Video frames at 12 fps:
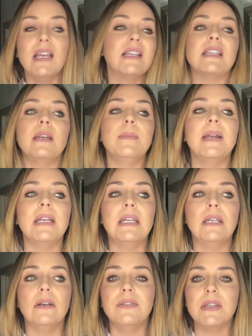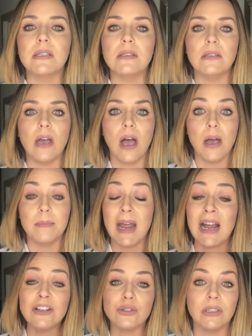has anybody healed this
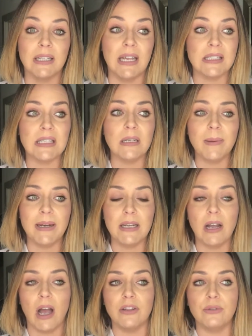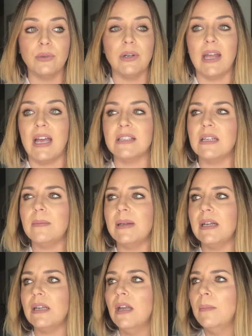naturally? Has anybody gotten through it? Has
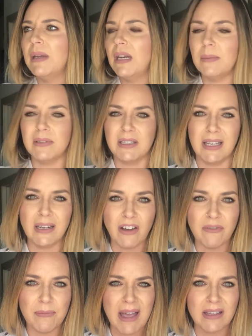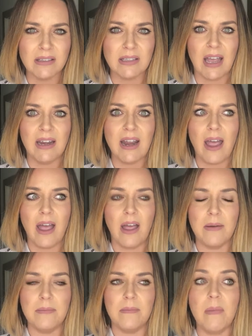anybody been able to get off meds?
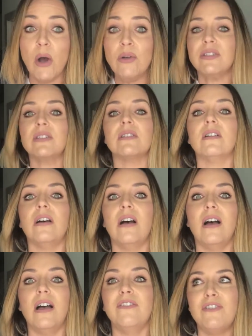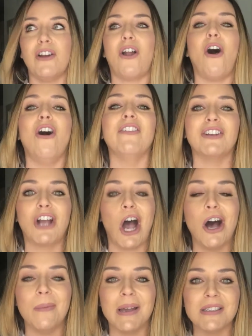And most, if not all, the
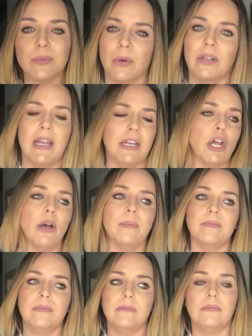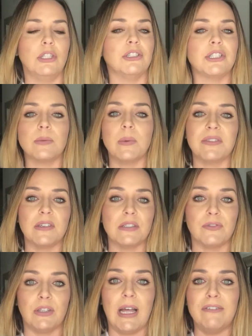comments were like, nope, you're just with
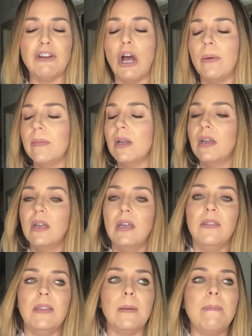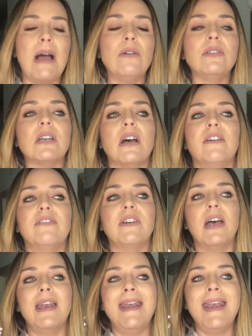this for life. Nope. The amount of
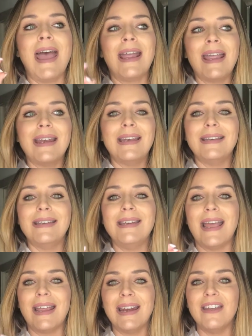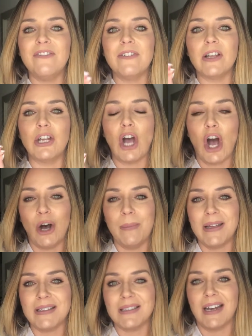negative
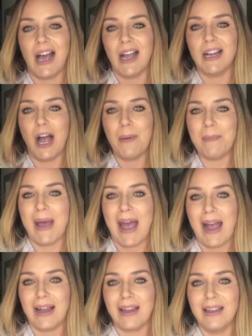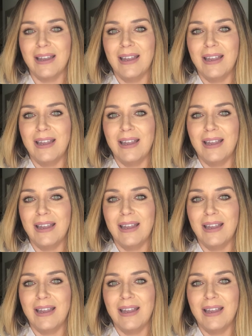comments that I got back